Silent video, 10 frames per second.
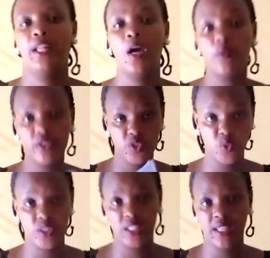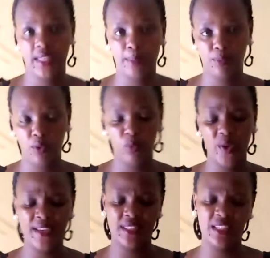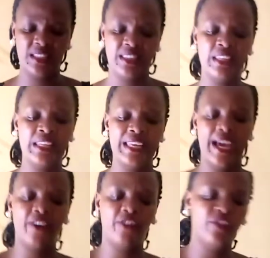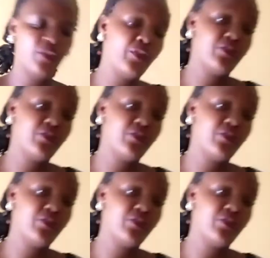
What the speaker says: language used in the poem, where I said are full of